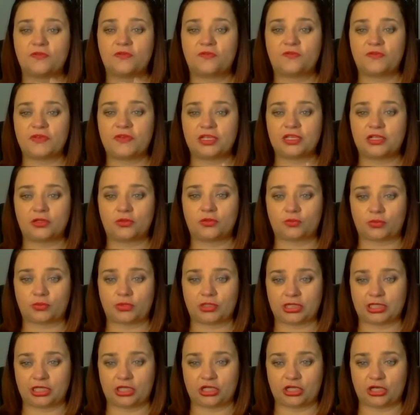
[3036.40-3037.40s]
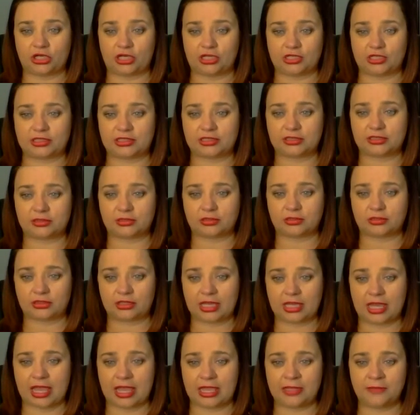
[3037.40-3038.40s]
feel really good,
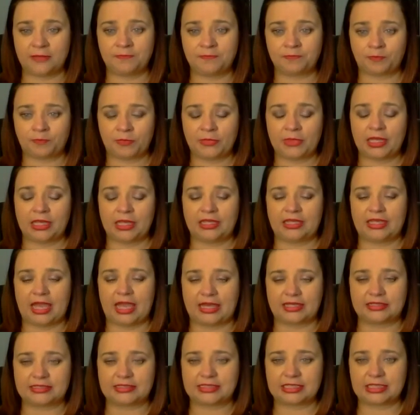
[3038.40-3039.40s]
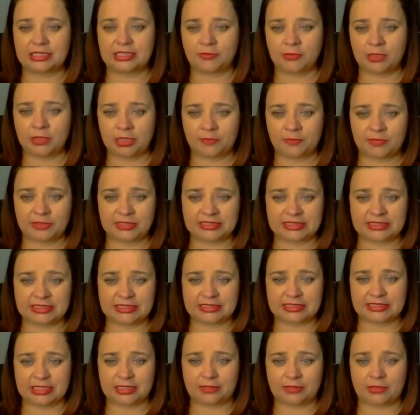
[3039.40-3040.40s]
okay? Yeah, sending me a
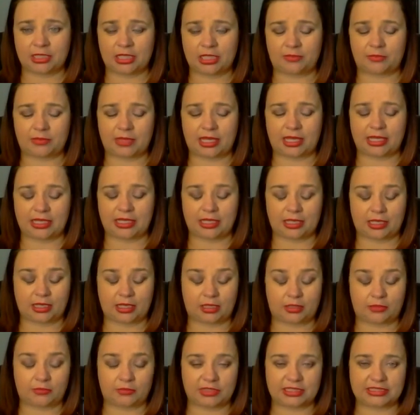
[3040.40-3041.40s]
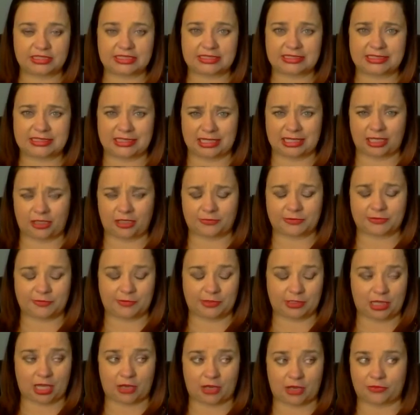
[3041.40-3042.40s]
business email. My assistant helps me
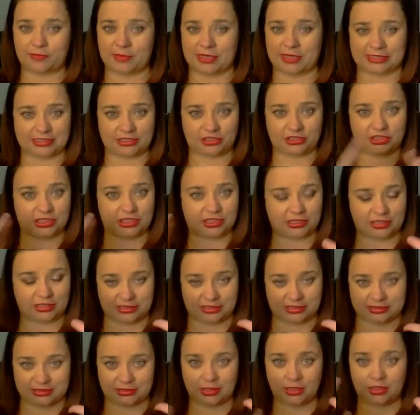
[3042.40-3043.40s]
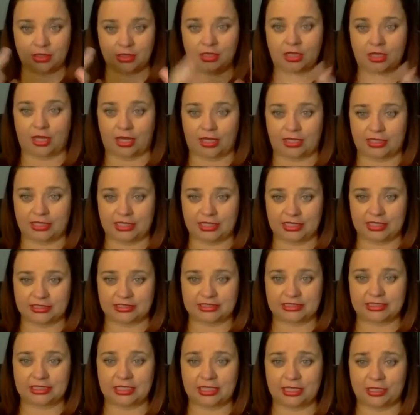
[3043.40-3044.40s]
a lot with messaging because I get
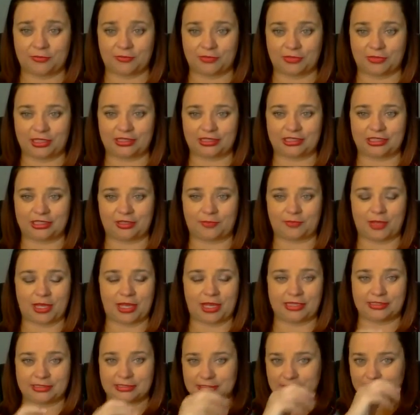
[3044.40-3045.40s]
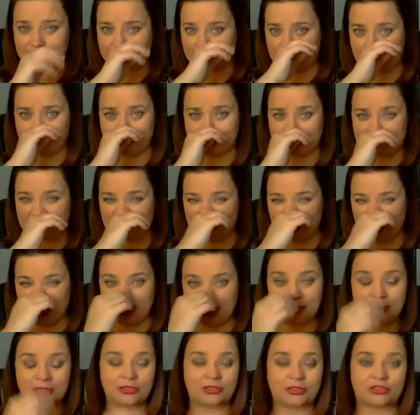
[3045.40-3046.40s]
a little behind sometimes.
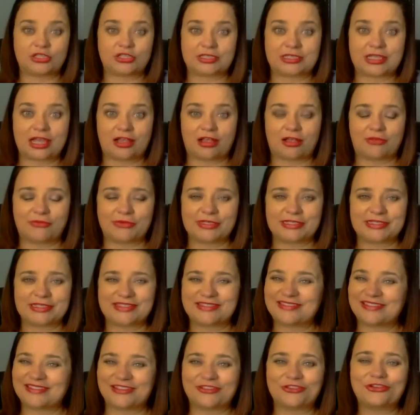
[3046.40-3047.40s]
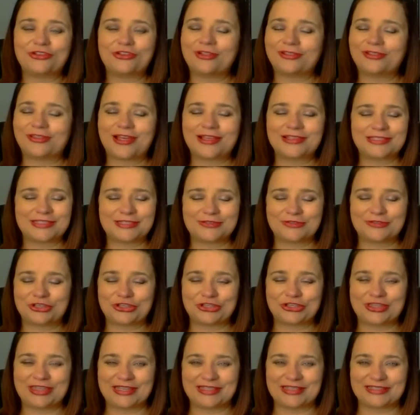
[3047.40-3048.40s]
There's just always lots of
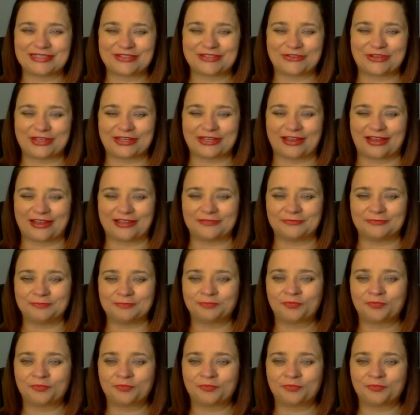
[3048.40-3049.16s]
good things going on.